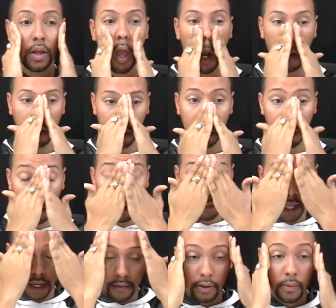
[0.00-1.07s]
I'm just gonna rub
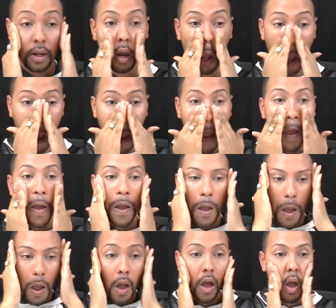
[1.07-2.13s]
that everywhere.
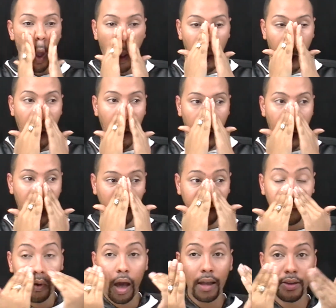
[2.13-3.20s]
If
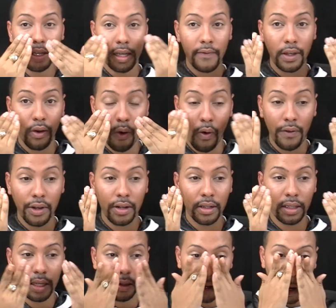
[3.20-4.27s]
you want, you can even go over your
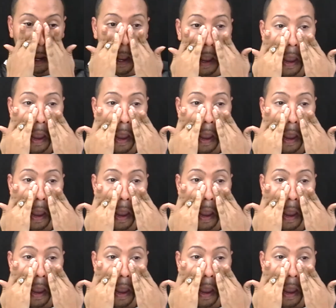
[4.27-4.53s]
concealer.